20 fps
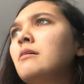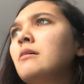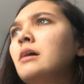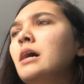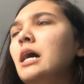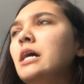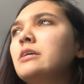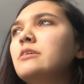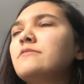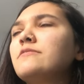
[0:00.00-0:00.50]

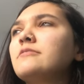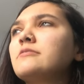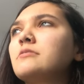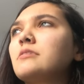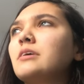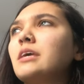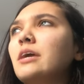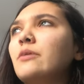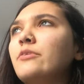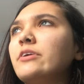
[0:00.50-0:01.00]
don't know if it's a
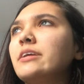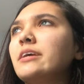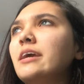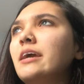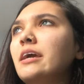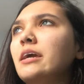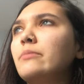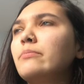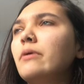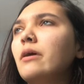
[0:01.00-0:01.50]
Karen
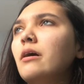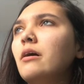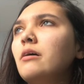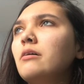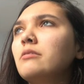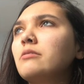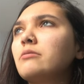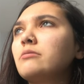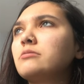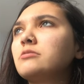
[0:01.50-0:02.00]
cake
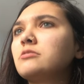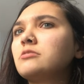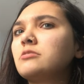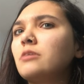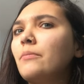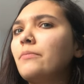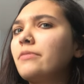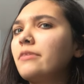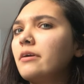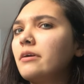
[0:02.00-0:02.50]
ball or
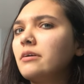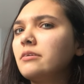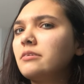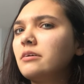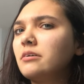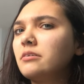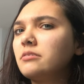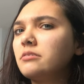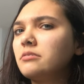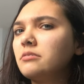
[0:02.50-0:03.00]
something of
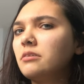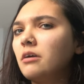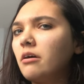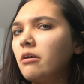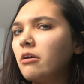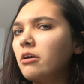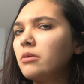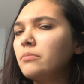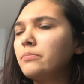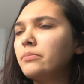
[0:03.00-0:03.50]
that
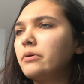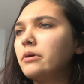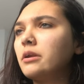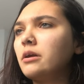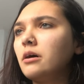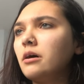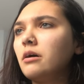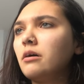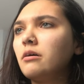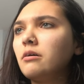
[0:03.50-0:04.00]
yarn, but
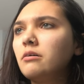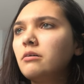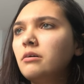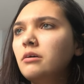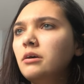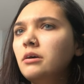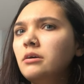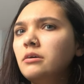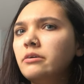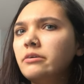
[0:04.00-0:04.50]

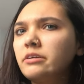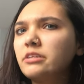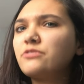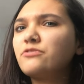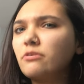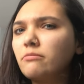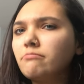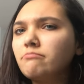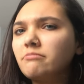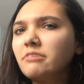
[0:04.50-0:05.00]
it's
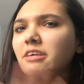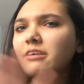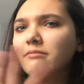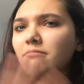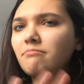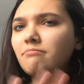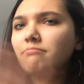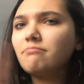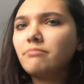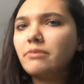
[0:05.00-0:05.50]
from
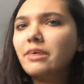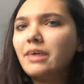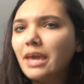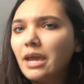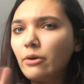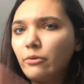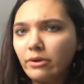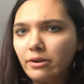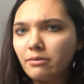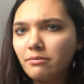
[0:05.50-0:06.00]

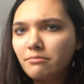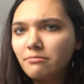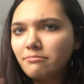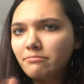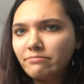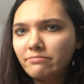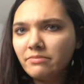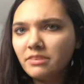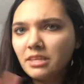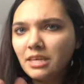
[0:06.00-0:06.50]
Karen,
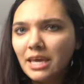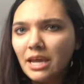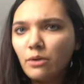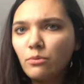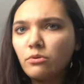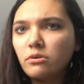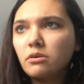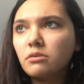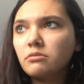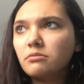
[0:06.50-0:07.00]

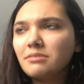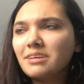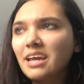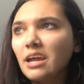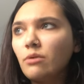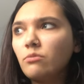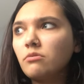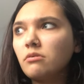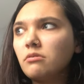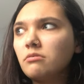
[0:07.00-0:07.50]

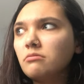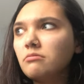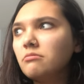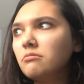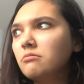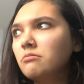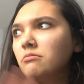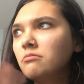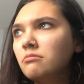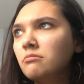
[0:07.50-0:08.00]
I
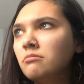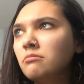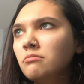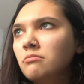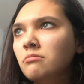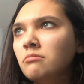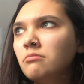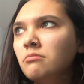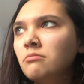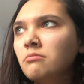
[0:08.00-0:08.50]

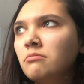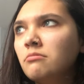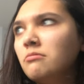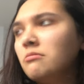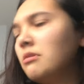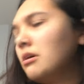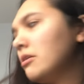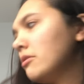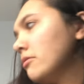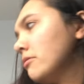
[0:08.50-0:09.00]

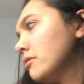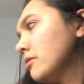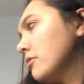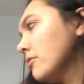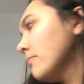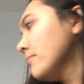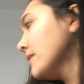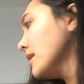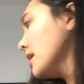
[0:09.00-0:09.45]
don't know,